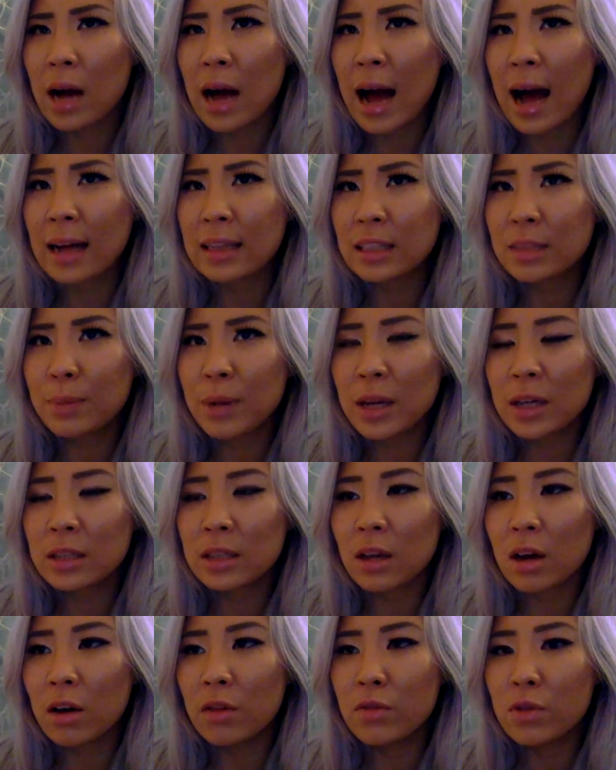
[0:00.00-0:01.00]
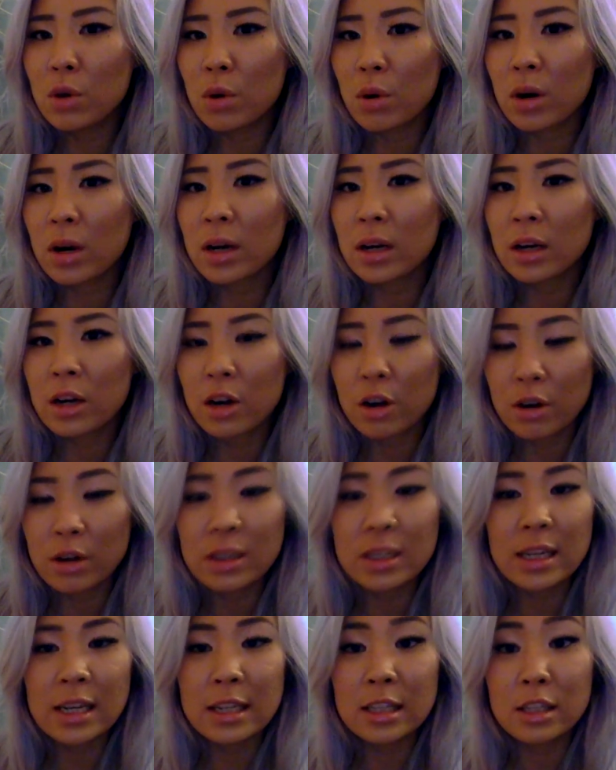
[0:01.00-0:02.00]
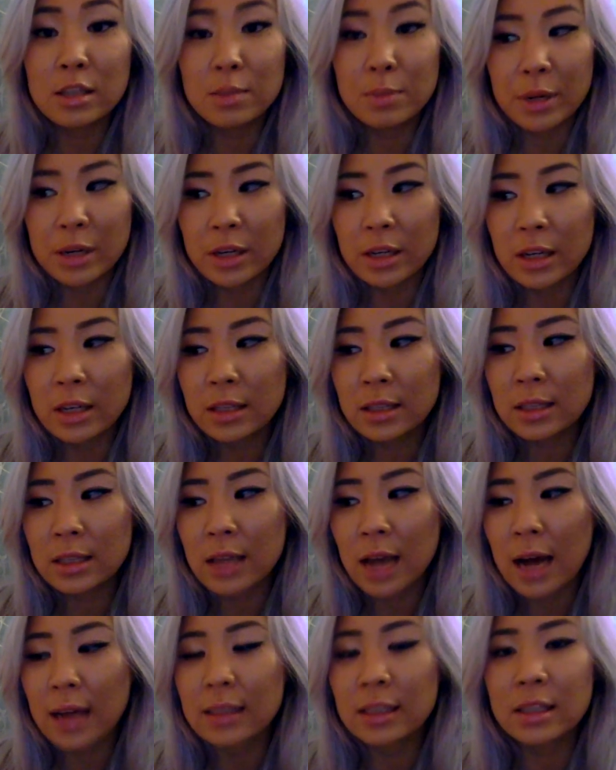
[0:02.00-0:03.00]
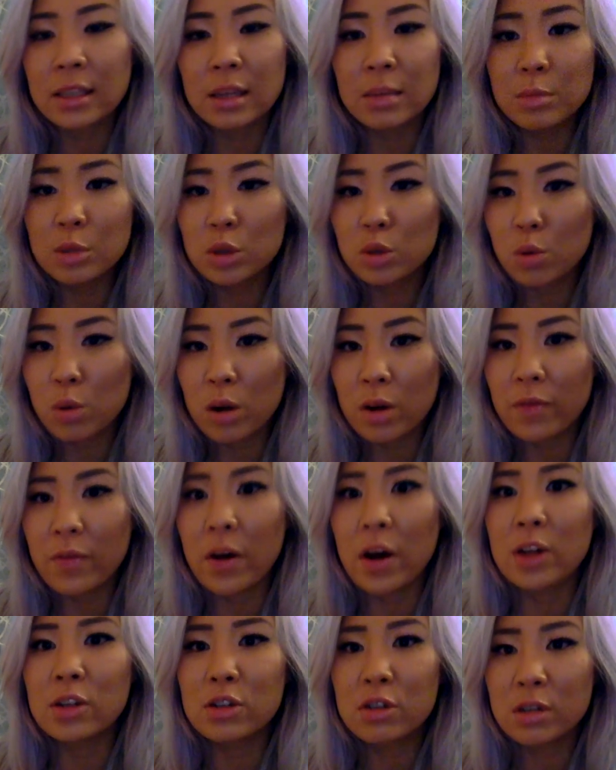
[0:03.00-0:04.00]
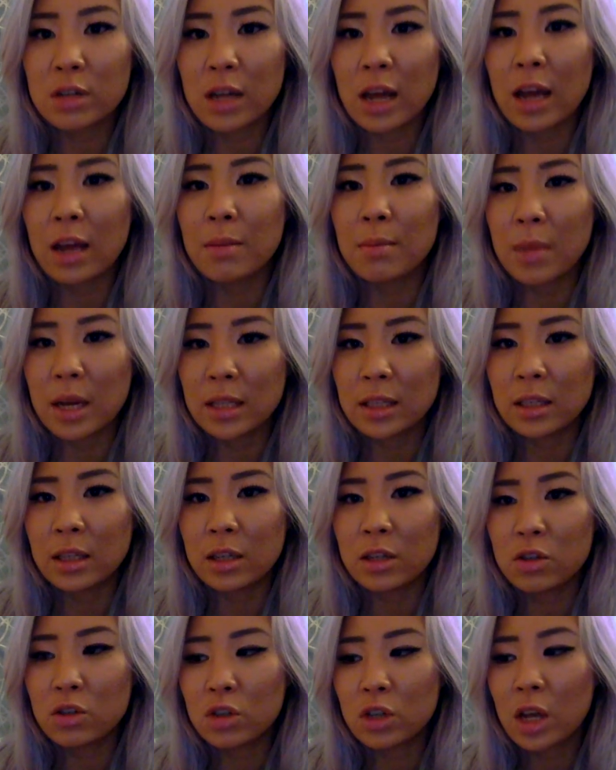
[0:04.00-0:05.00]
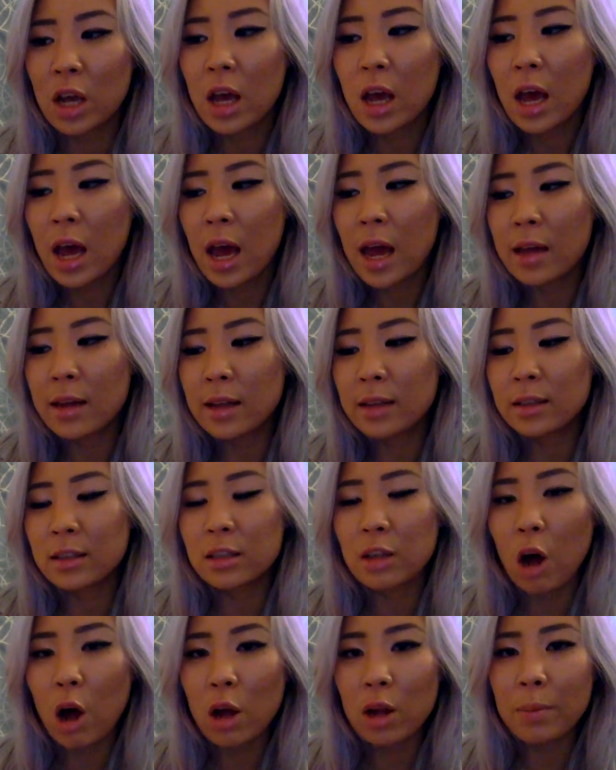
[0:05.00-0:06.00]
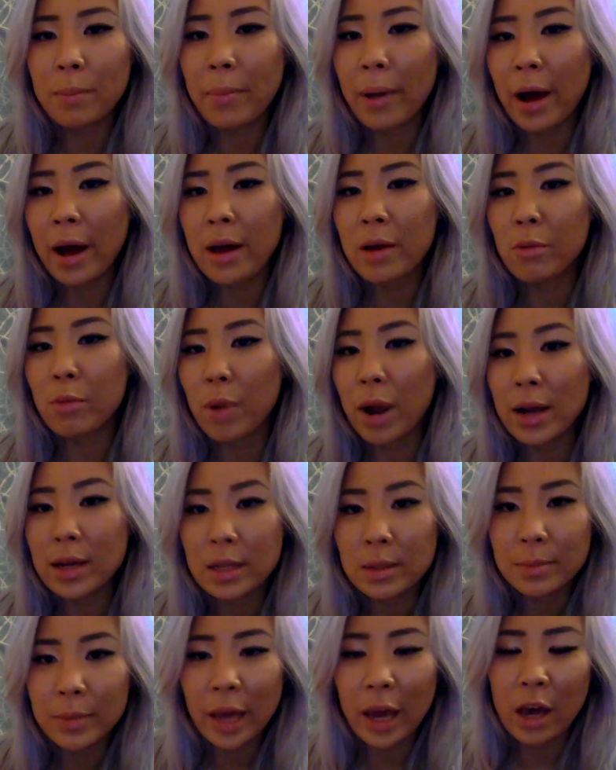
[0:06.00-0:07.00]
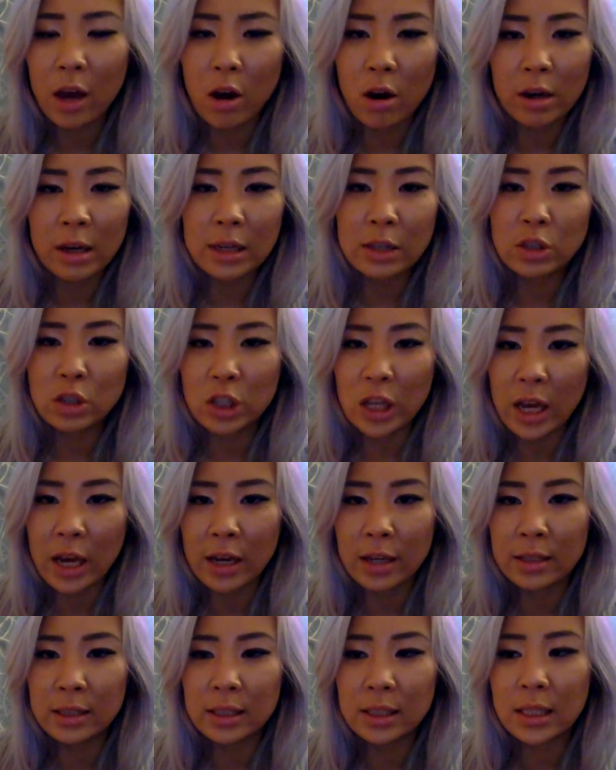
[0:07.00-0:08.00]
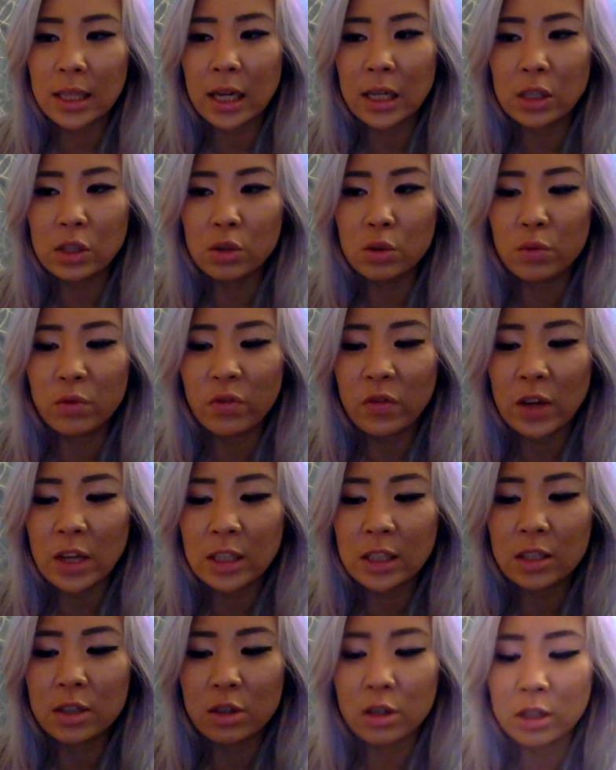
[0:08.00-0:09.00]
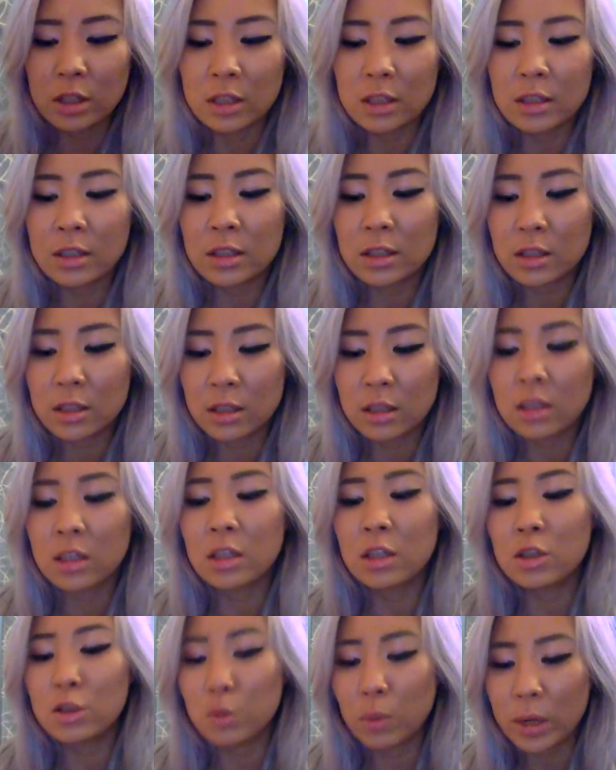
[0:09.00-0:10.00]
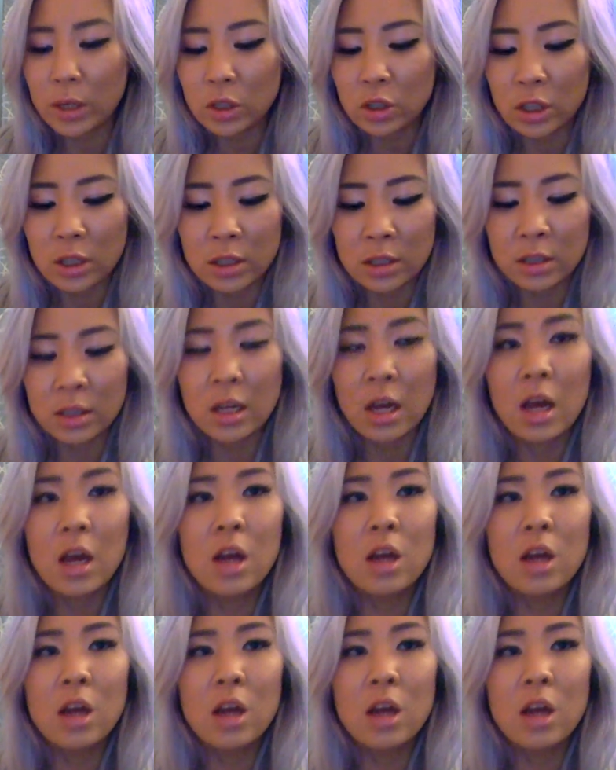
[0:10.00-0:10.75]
aspect of your current experience has some sort of underlying message, and it's not by random chaotic chance that you face certain situations.